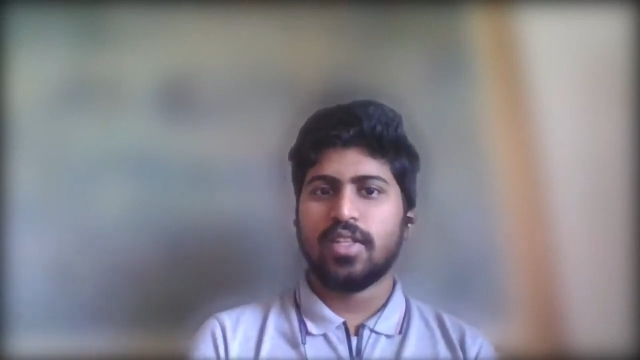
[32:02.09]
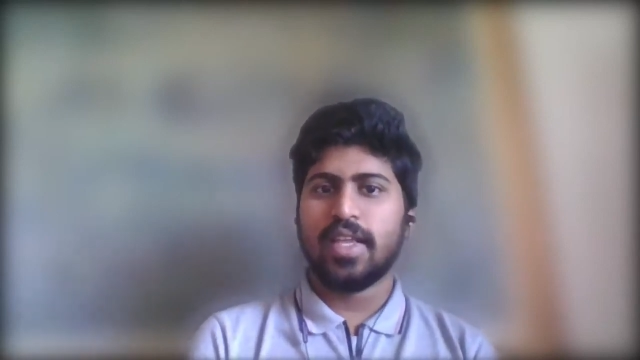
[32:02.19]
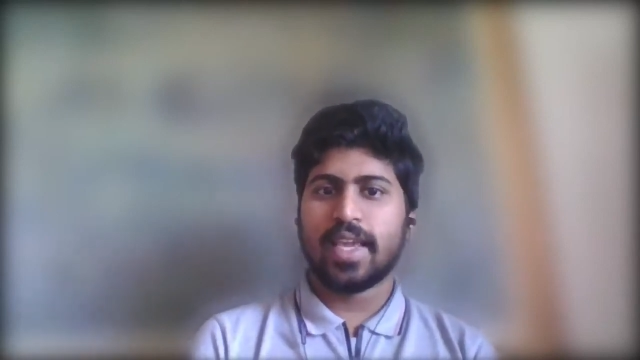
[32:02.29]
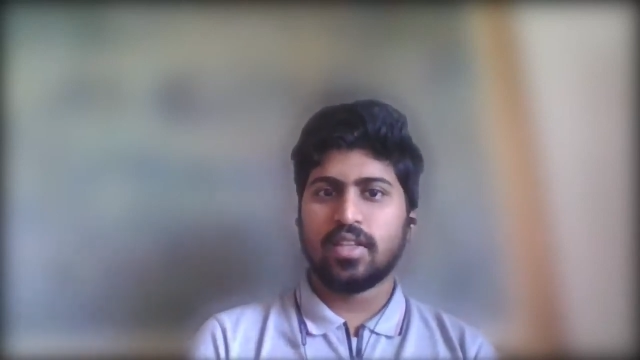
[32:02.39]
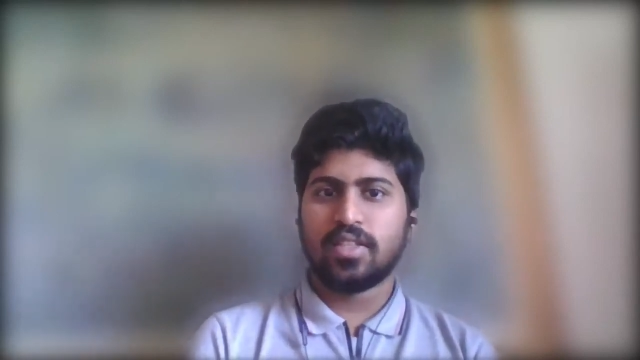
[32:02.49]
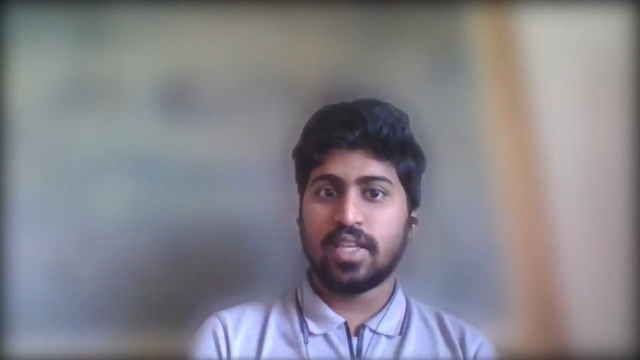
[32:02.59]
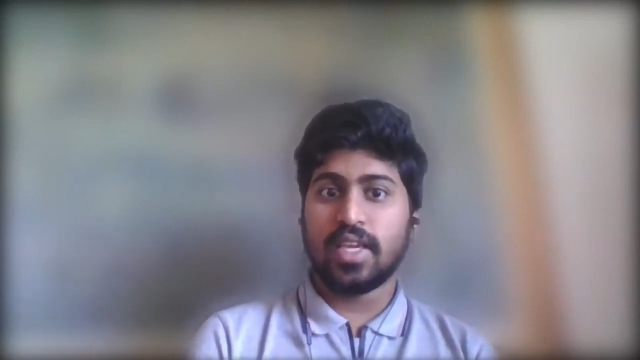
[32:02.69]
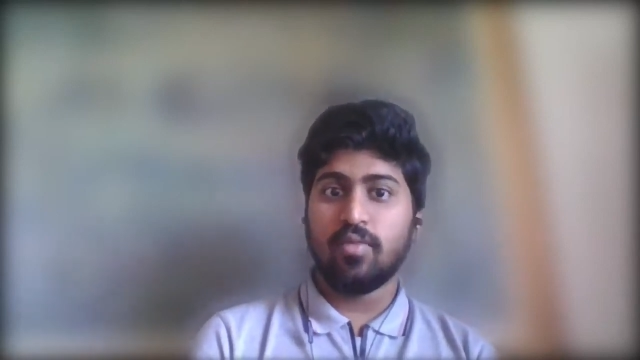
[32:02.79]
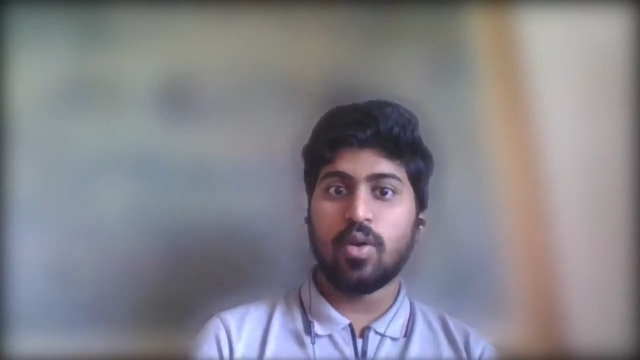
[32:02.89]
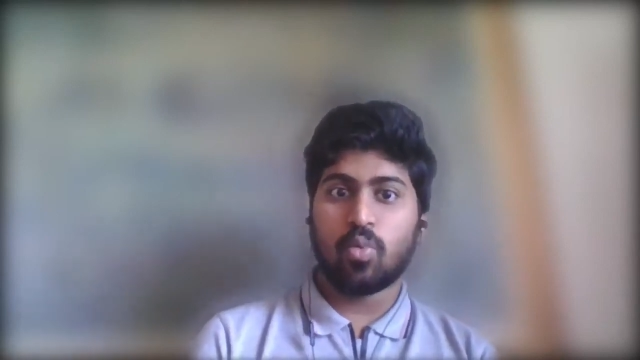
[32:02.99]
They can say
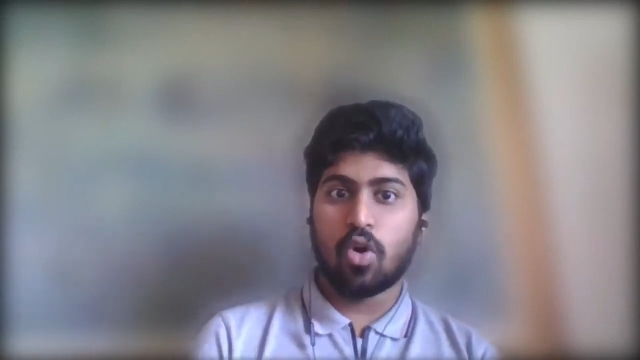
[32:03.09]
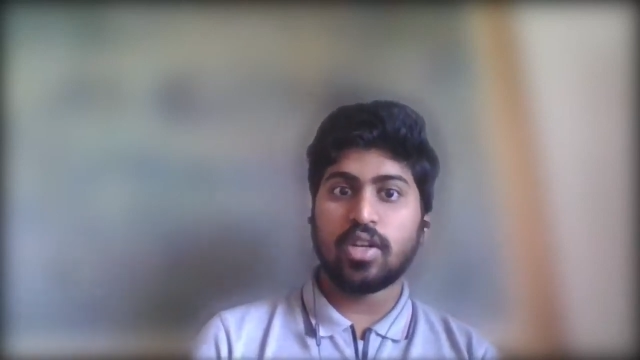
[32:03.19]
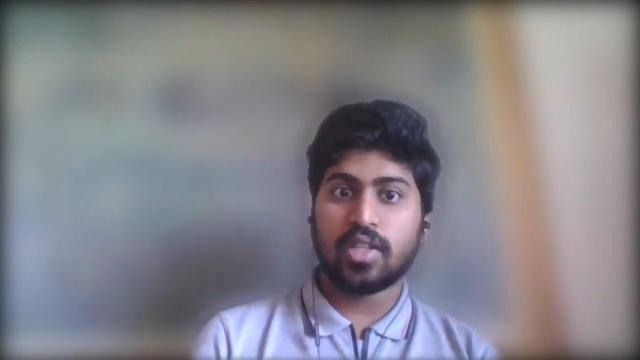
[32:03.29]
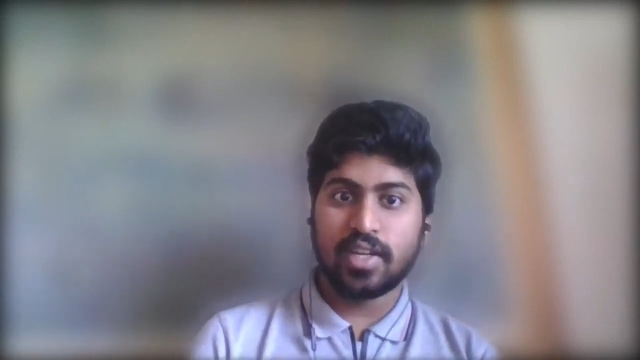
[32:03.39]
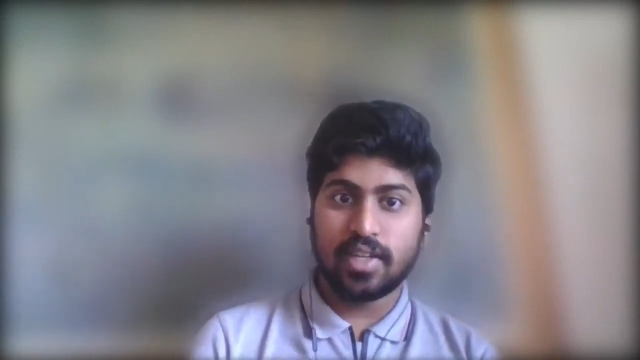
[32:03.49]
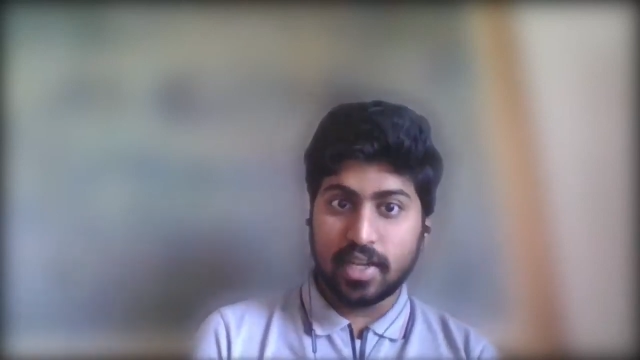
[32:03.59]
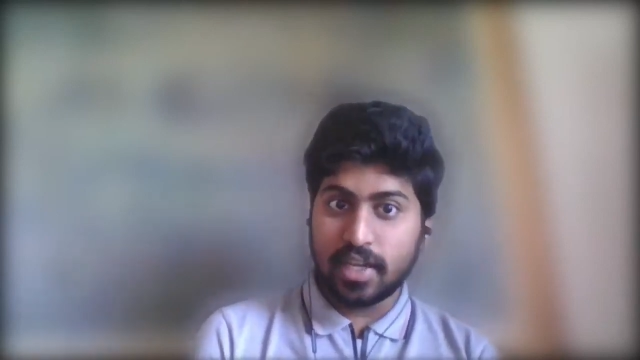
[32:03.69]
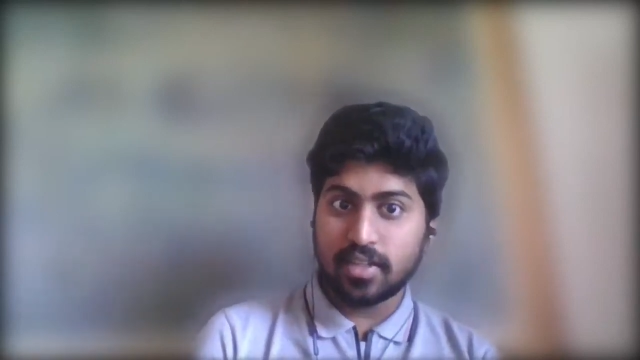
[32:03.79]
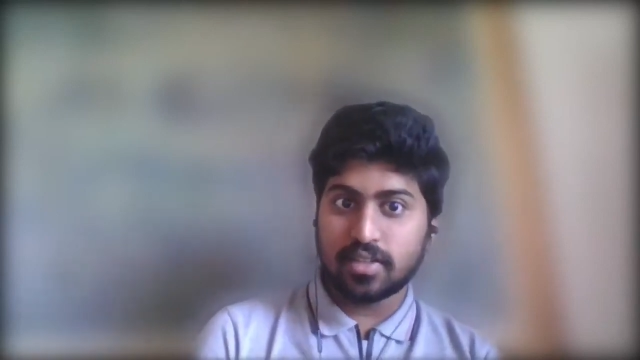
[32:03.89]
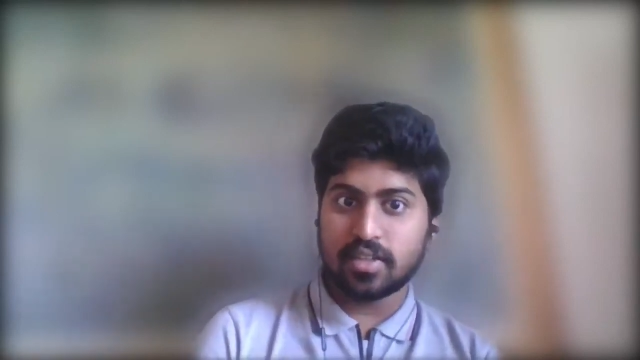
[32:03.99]
even what they
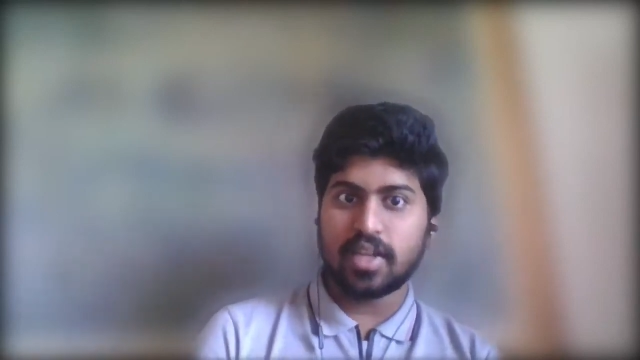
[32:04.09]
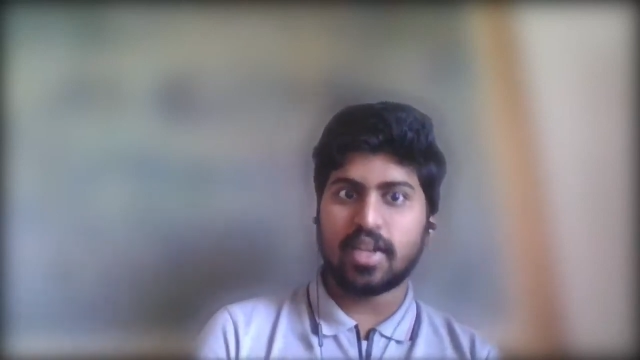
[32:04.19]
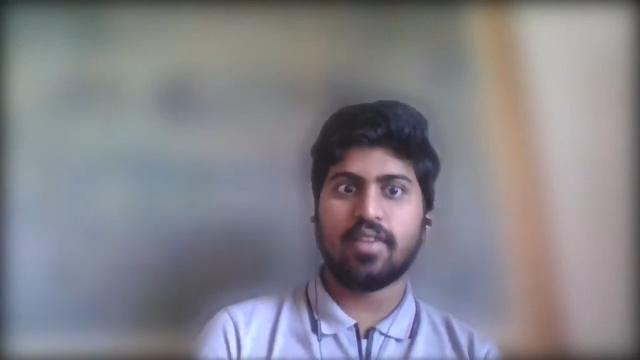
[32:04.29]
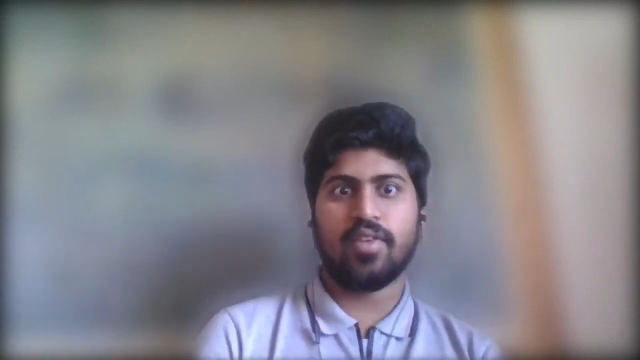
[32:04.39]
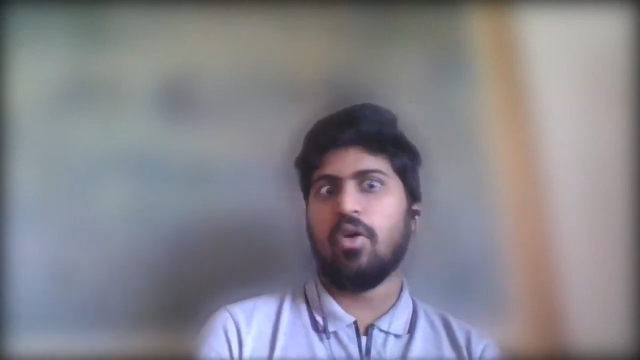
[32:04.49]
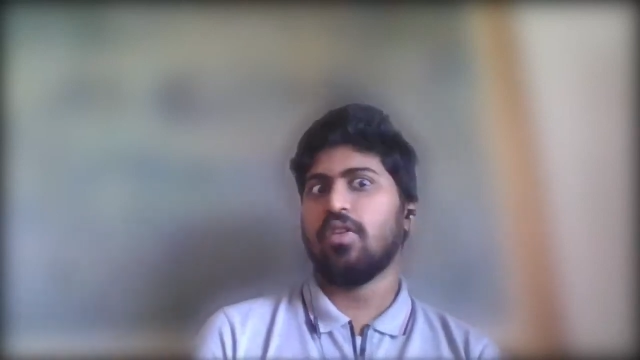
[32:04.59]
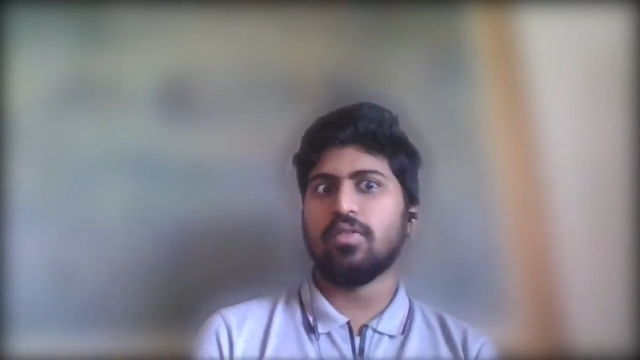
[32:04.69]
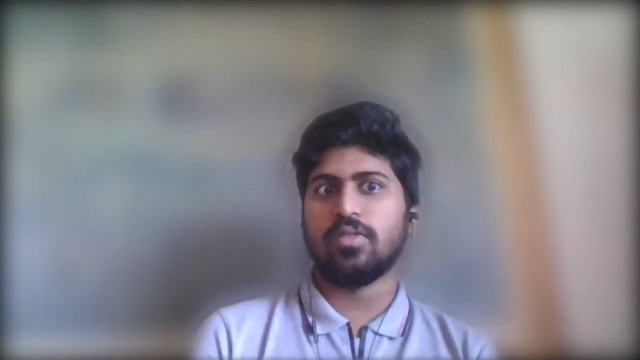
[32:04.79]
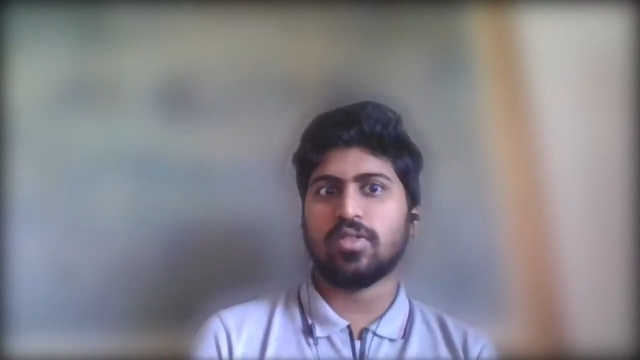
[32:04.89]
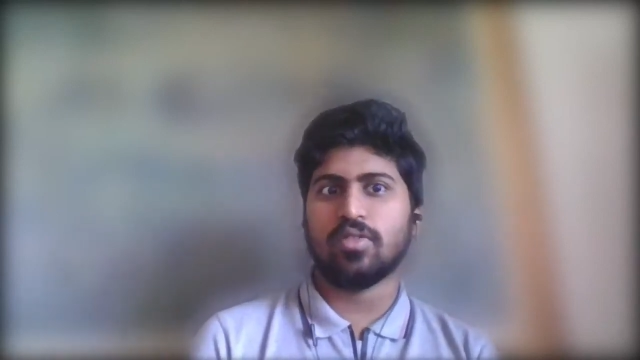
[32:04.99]
teach in every
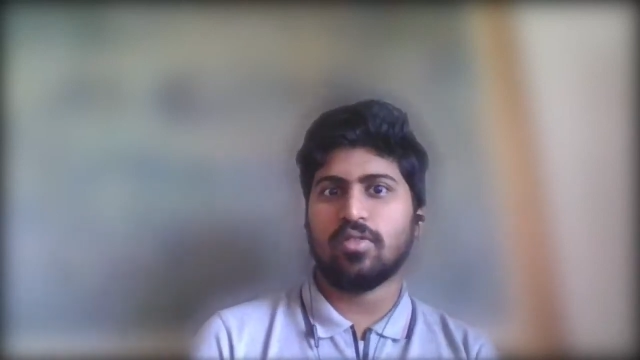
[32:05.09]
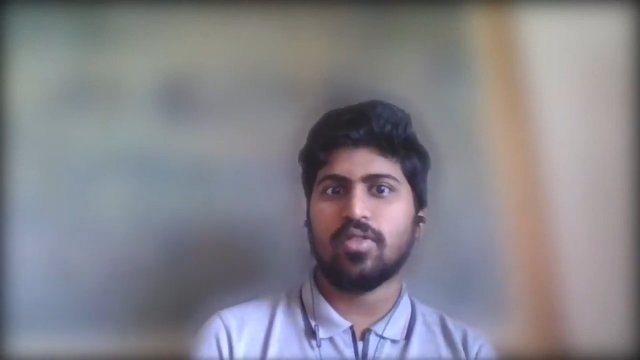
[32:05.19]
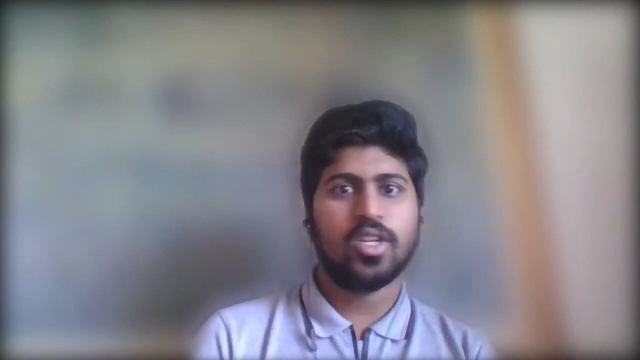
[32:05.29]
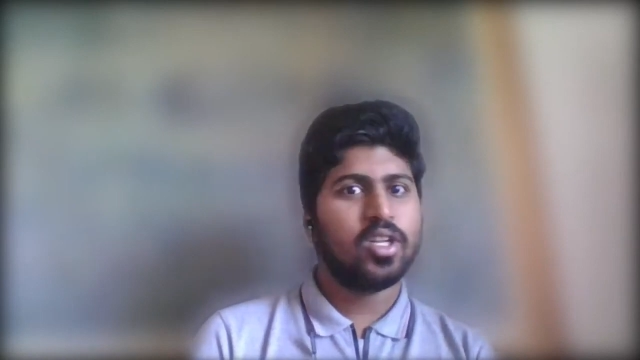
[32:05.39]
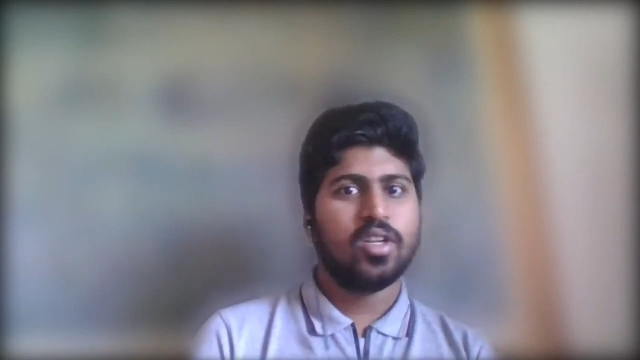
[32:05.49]
module, so